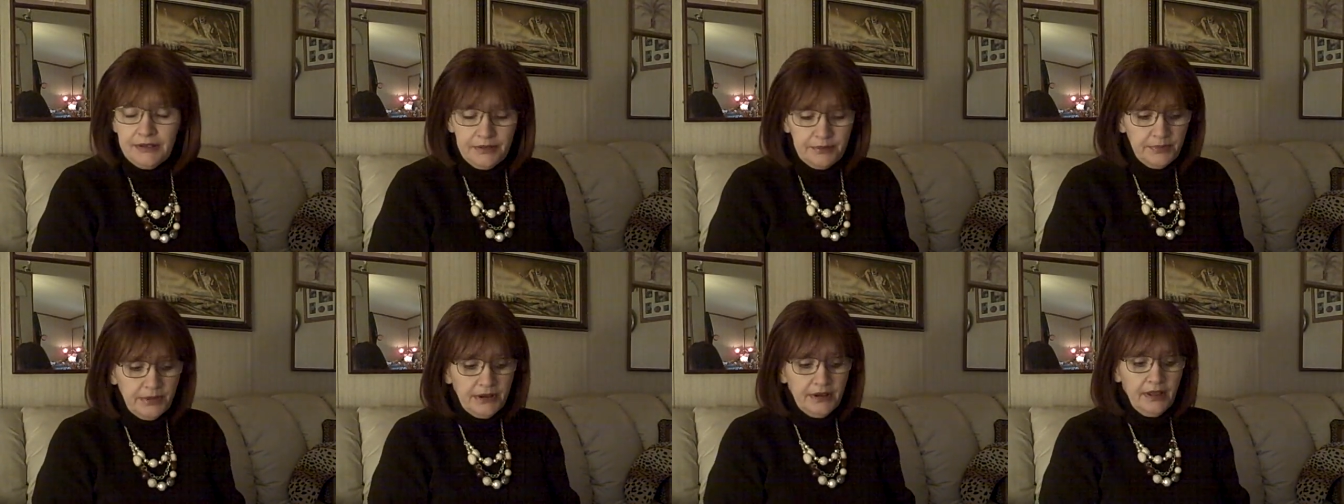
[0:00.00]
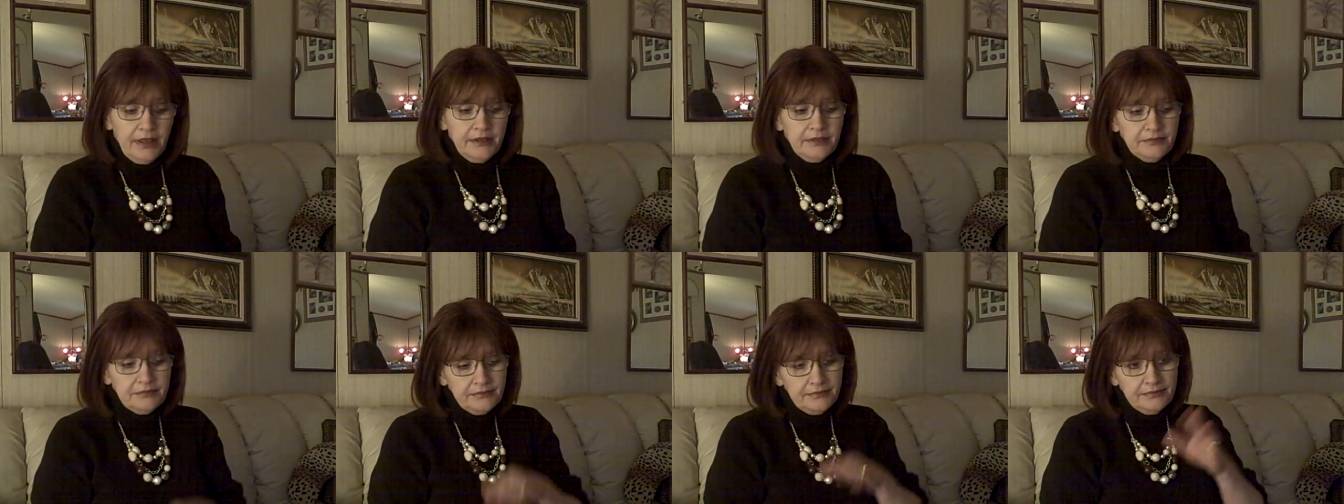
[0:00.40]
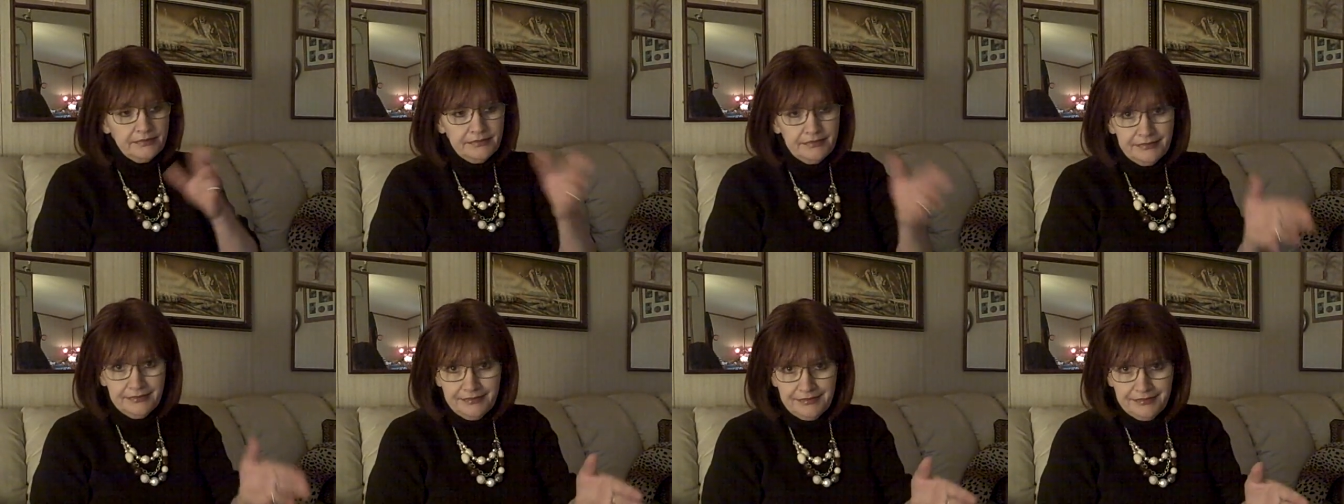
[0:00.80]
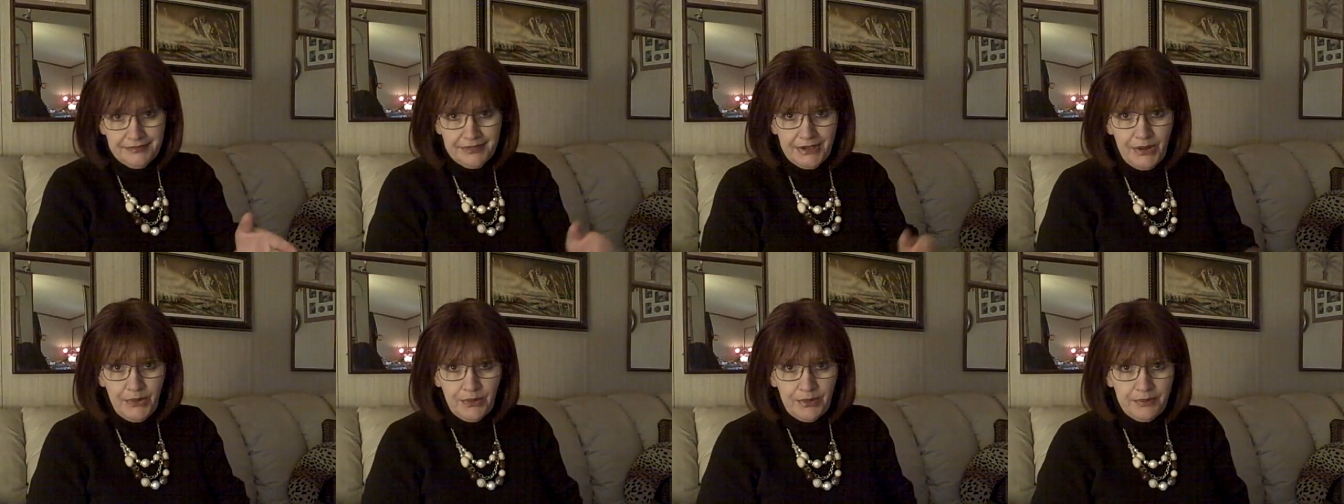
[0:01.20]
It'd be like
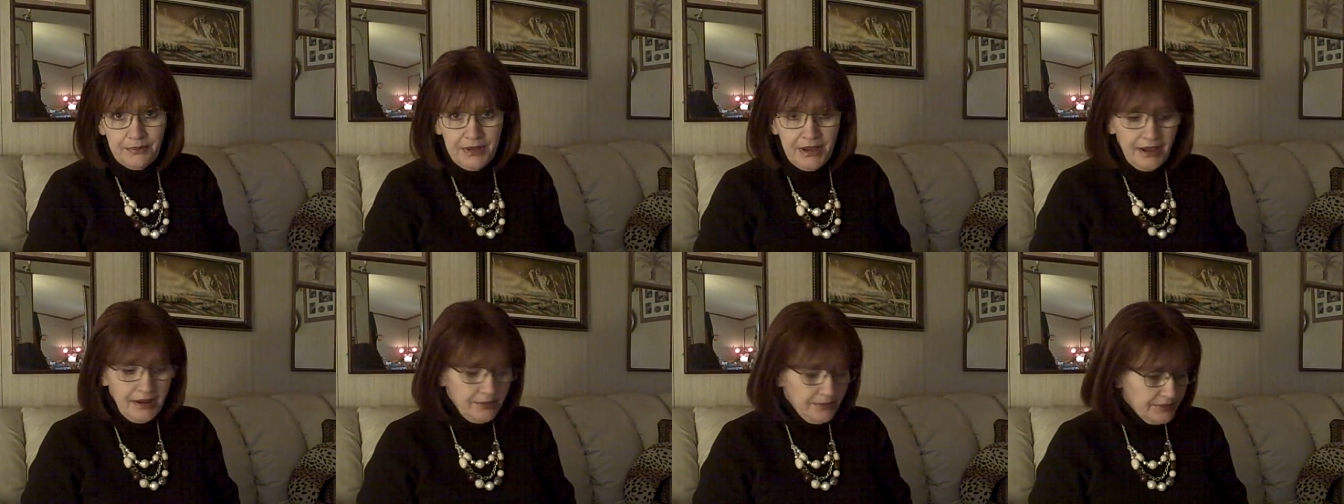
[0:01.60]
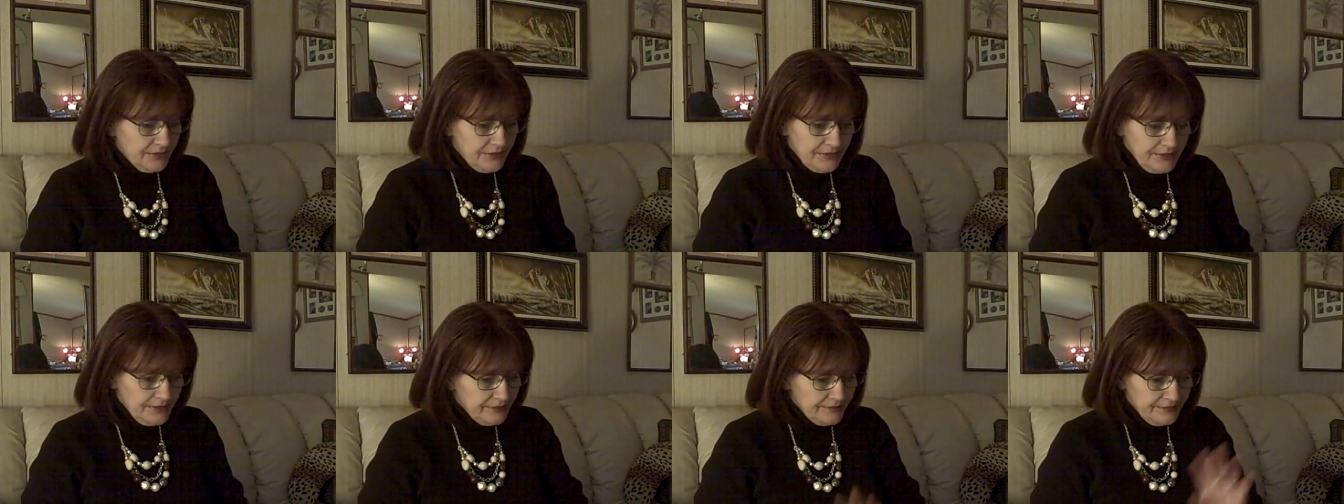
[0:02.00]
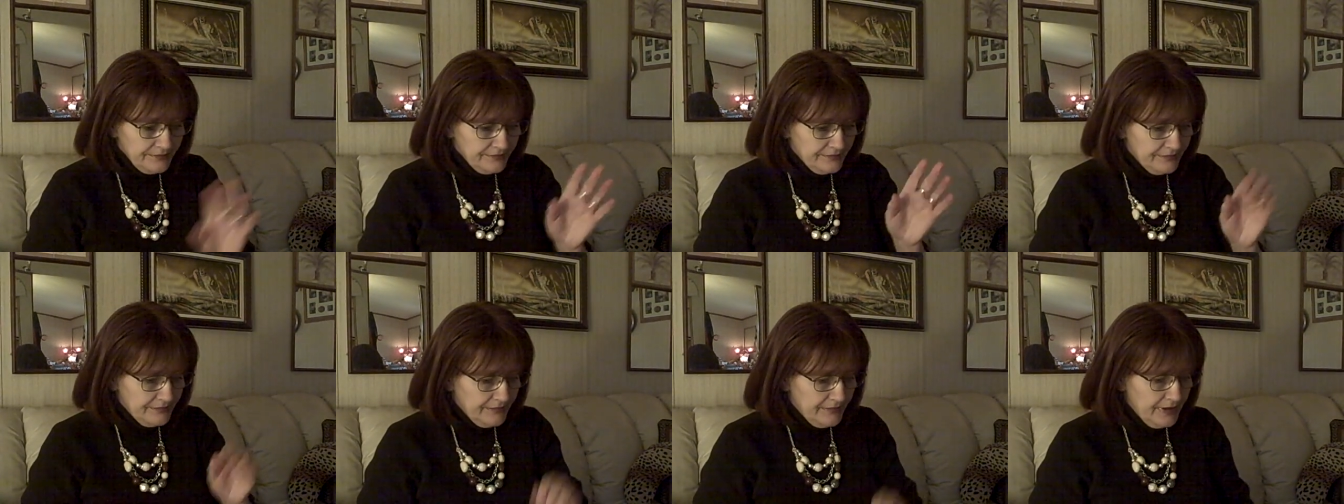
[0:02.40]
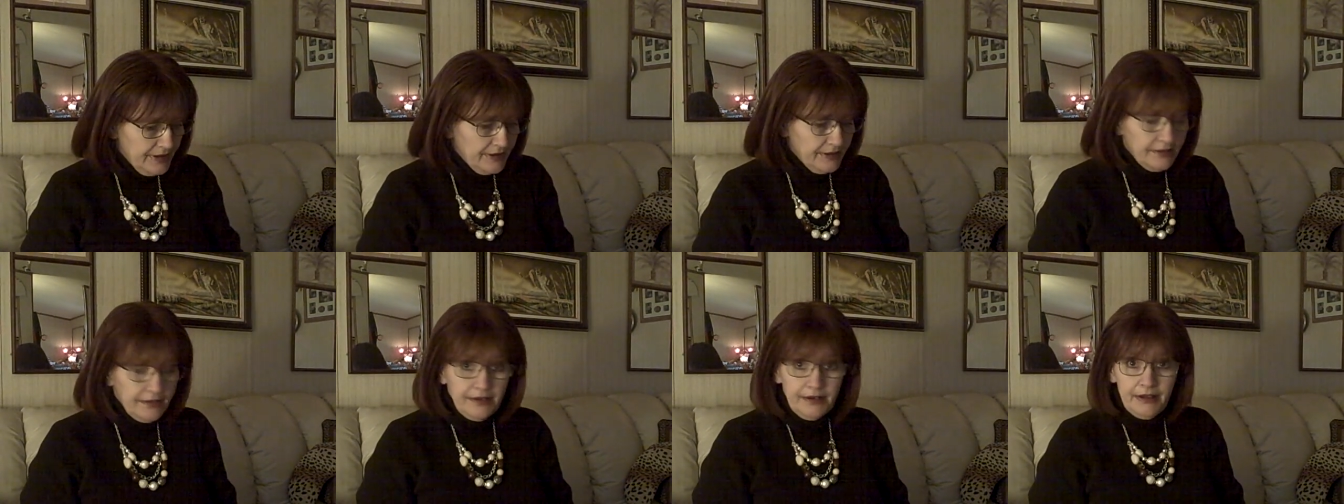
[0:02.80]
going backwards.
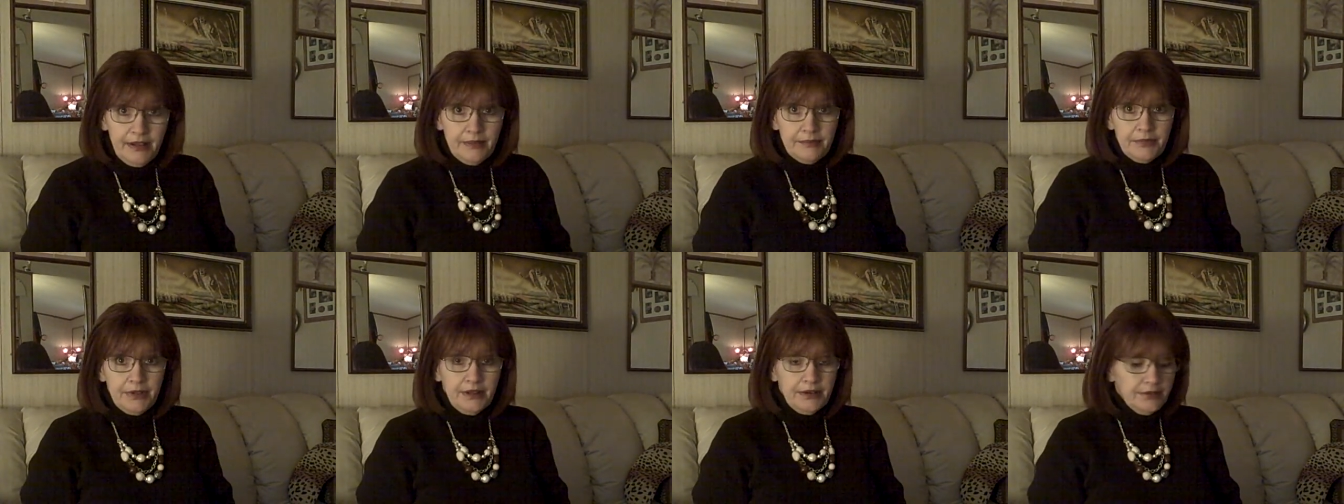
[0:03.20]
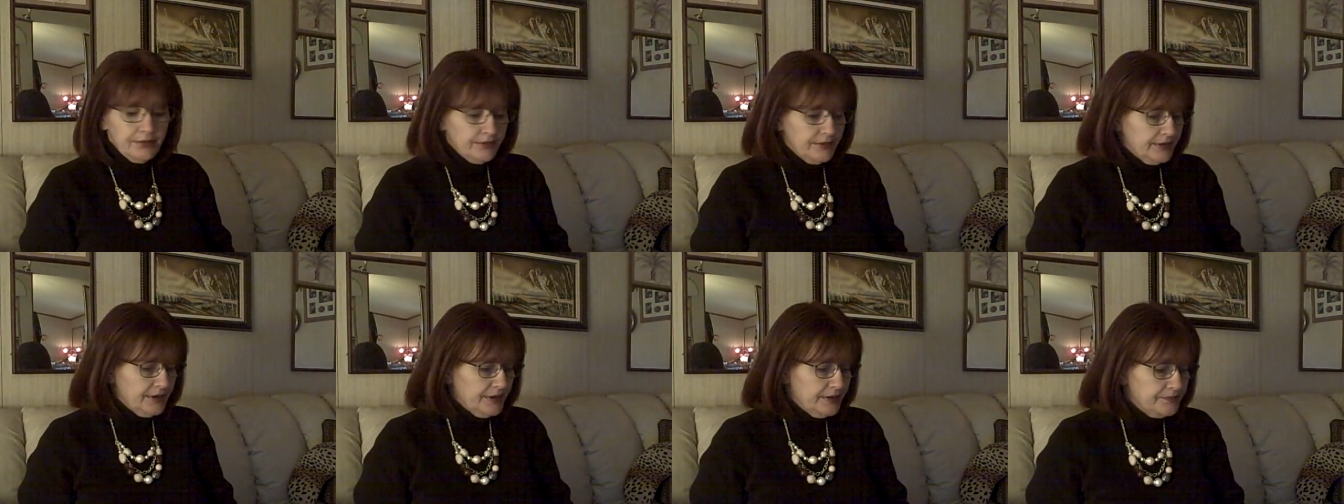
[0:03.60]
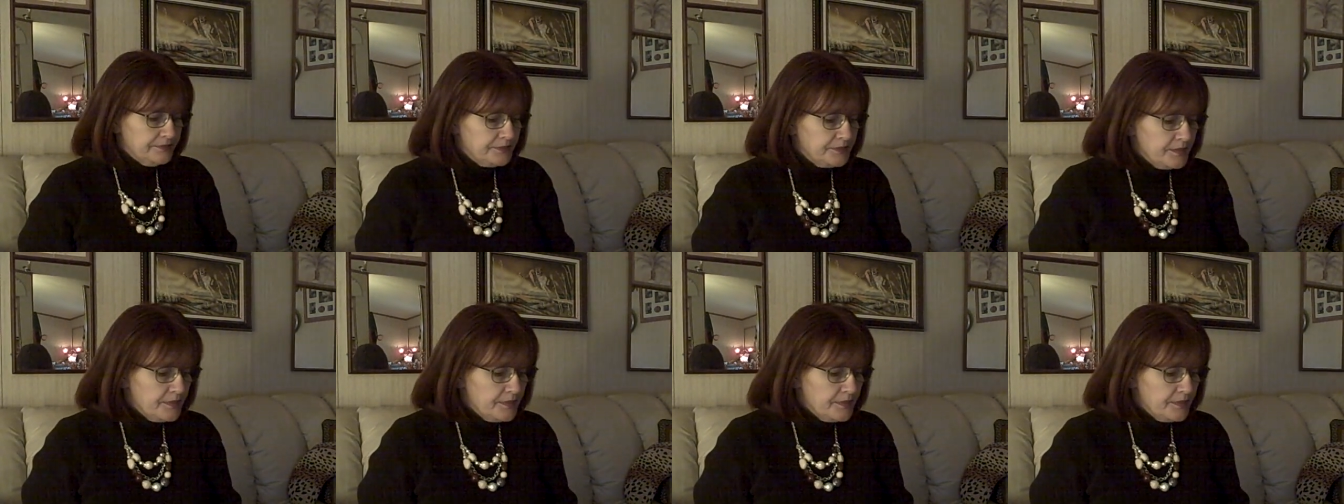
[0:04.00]
And I'm not doing that.